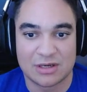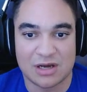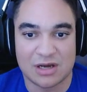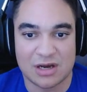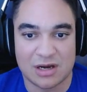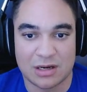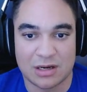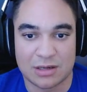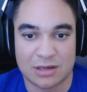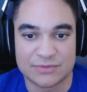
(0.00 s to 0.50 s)

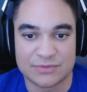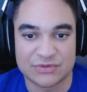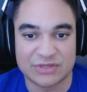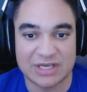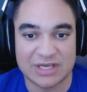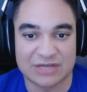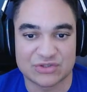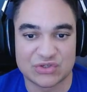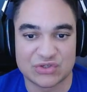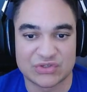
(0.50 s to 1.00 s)
So
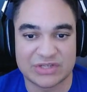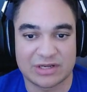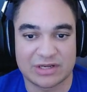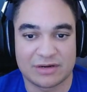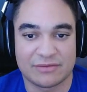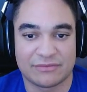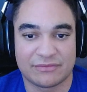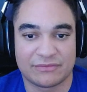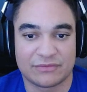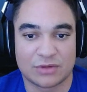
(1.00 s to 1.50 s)
yeah, it's just kind
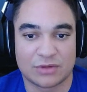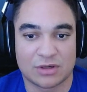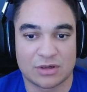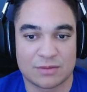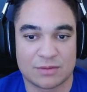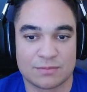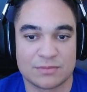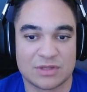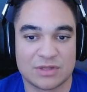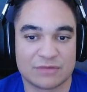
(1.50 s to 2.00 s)
of
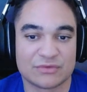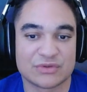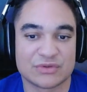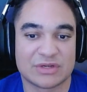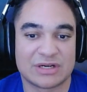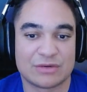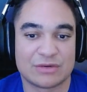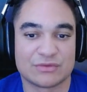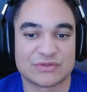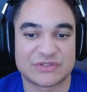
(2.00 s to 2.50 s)

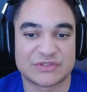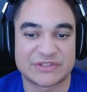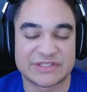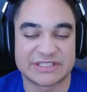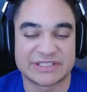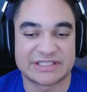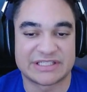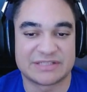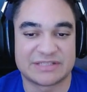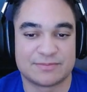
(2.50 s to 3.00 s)
level
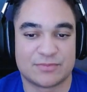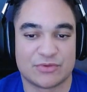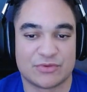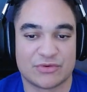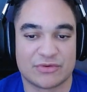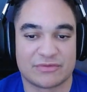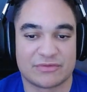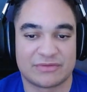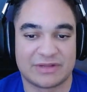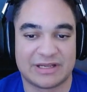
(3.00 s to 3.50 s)
6 is
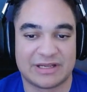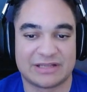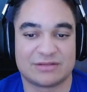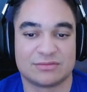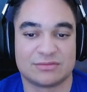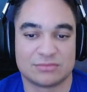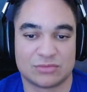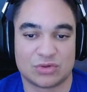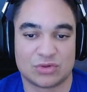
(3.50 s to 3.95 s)
more of like,